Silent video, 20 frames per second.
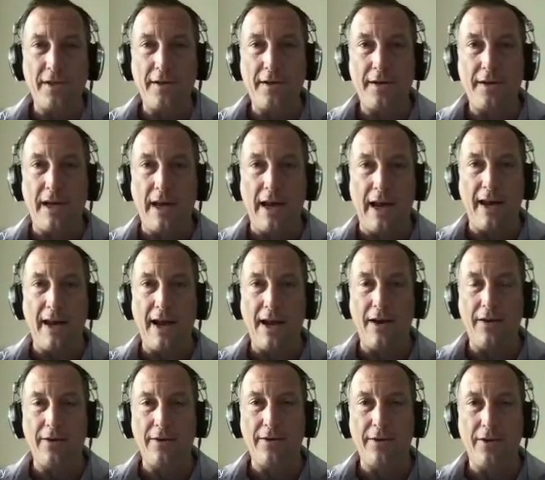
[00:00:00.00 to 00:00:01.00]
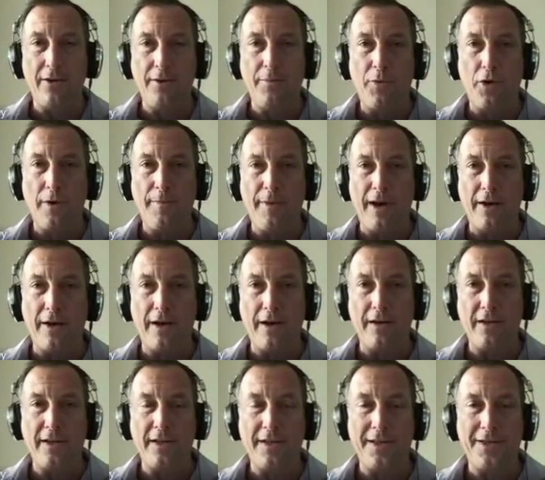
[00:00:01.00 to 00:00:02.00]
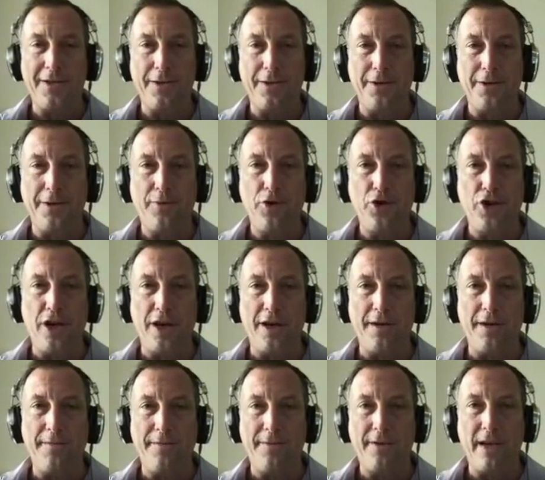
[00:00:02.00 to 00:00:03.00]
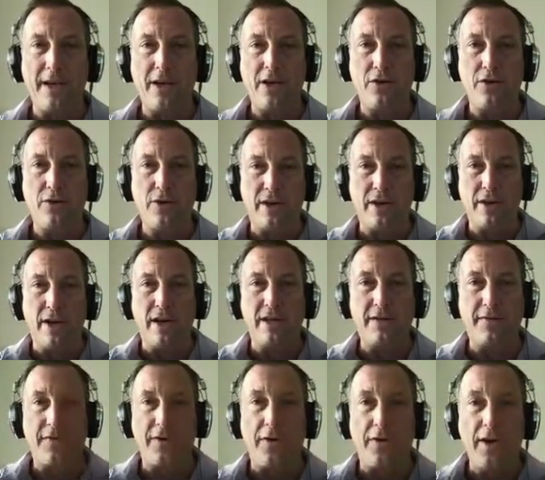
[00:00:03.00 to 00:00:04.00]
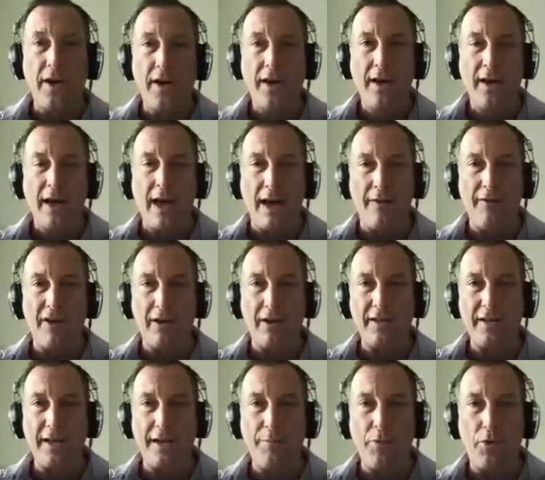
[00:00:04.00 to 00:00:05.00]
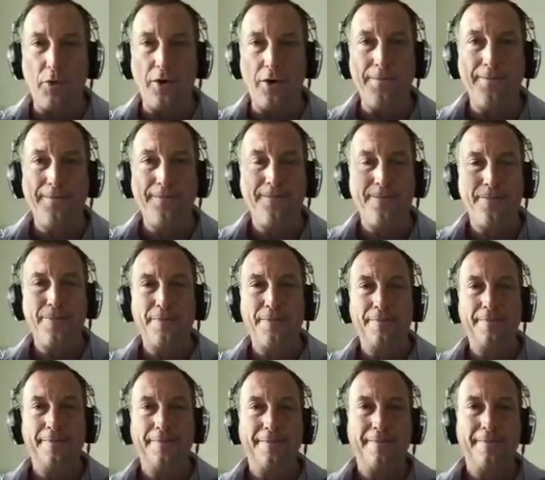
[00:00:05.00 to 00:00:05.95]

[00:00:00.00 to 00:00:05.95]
busy schedules to hang out and learn more about our system. Appreciate it. Thank you, Ignites, for having us on board.